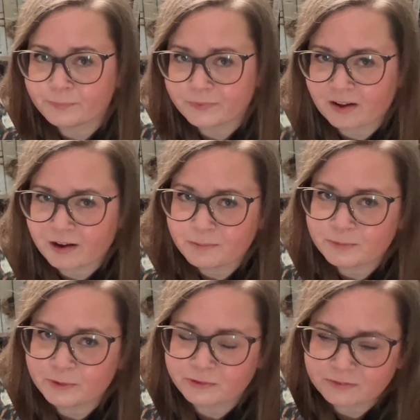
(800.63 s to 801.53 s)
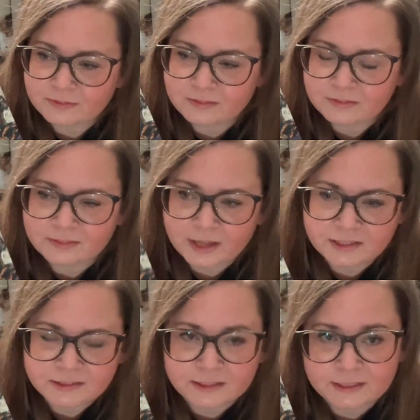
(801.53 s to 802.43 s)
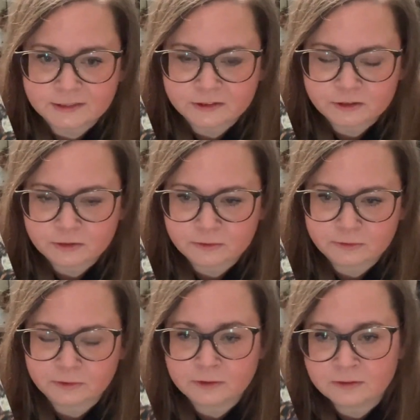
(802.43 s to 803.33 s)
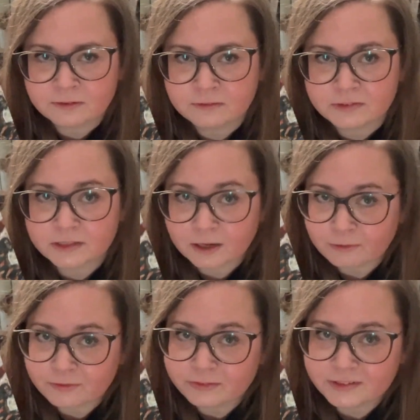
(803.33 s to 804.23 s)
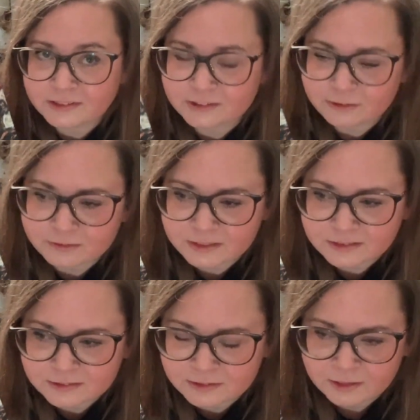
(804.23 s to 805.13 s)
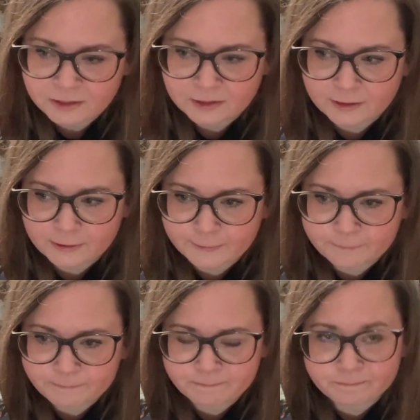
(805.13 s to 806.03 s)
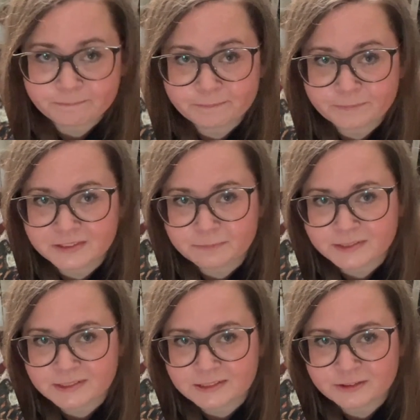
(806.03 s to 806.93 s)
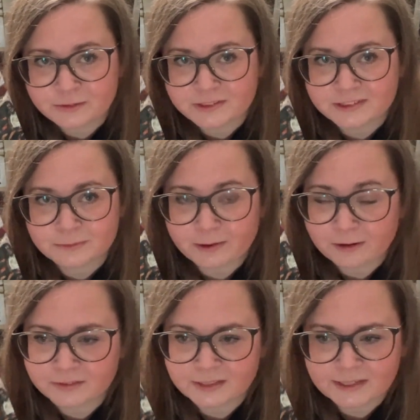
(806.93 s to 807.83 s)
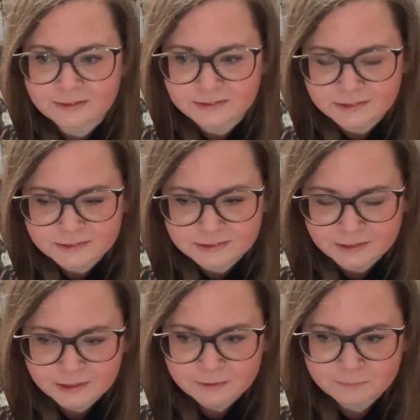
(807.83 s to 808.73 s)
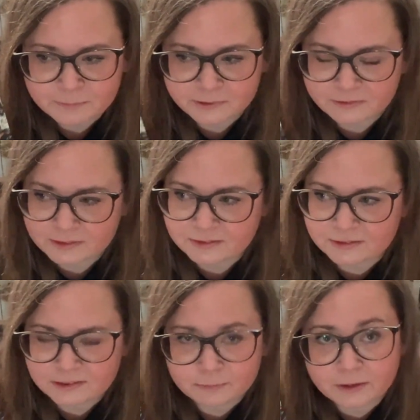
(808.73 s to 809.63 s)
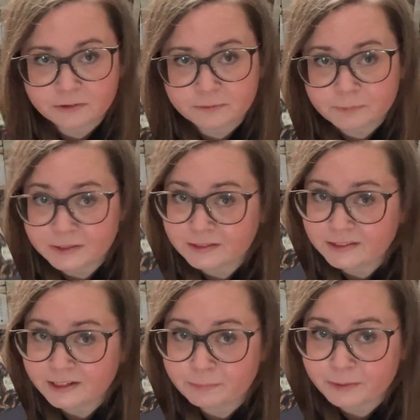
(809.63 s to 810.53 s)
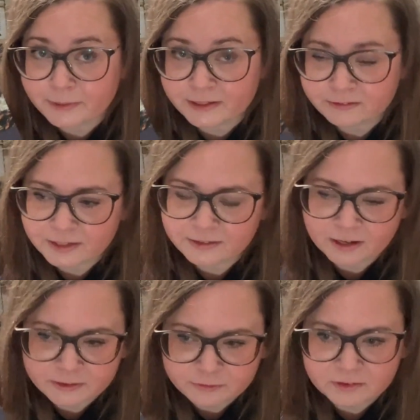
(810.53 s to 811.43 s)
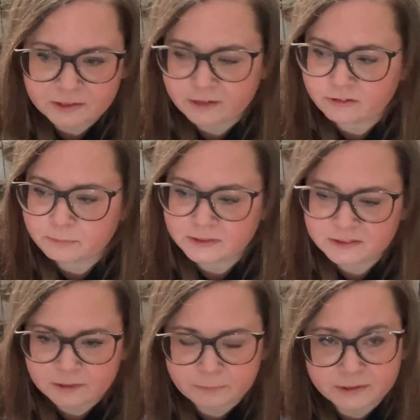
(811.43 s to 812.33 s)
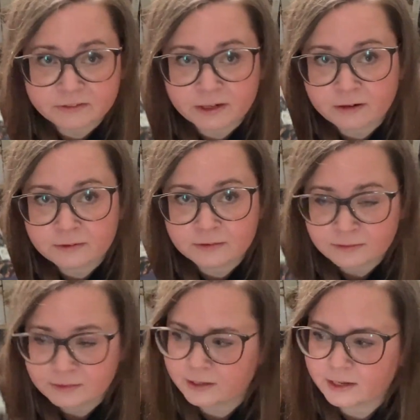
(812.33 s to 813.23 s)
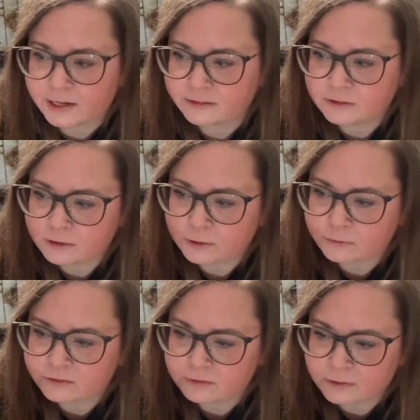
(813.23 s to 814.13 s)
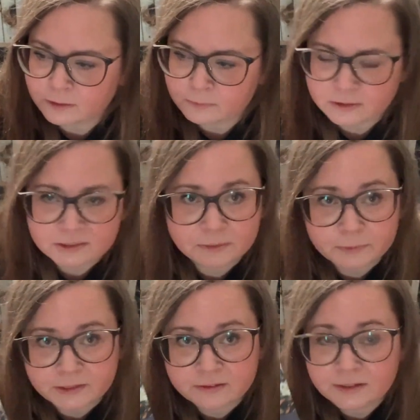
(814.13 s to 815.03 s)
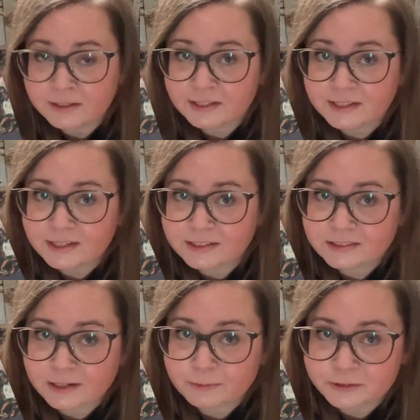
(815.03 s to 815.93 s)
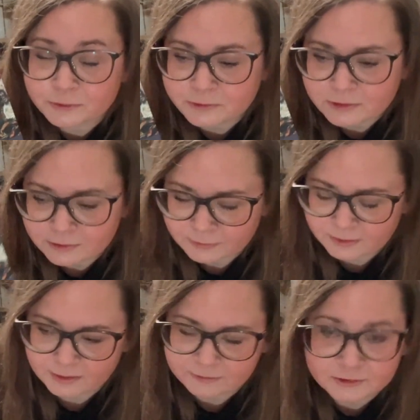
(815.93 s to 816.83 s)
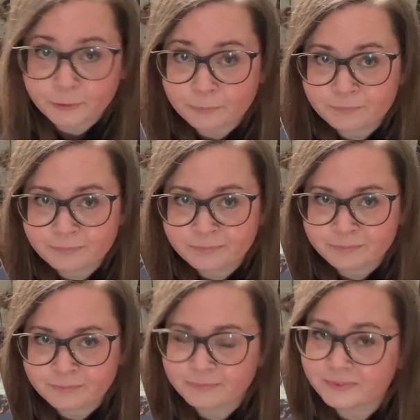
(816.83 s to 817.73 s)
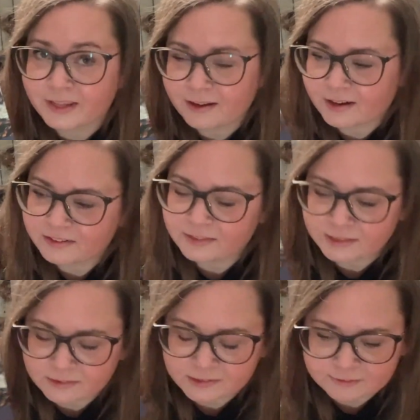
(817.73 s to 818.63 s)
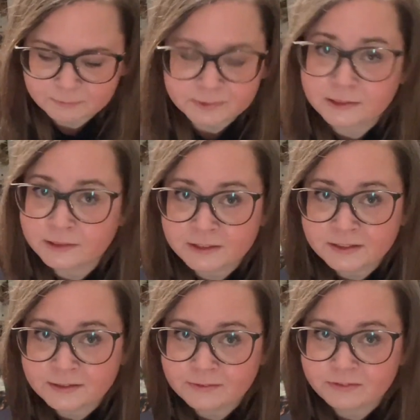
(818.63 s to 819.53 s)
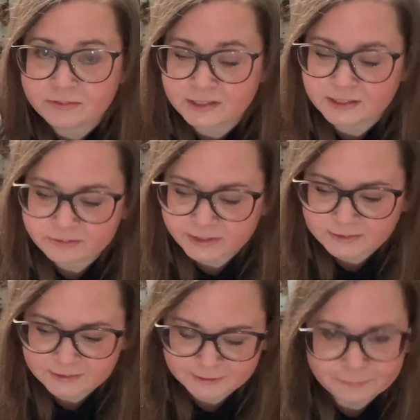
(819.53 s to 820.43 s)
I'm not that into recovery stories, especially stories about illnesses, but this is about being attacked by a bear, and I don't think I will be in Siberia and close to a Kamchatka bear anytime soon. So yeah, I think this will be really great.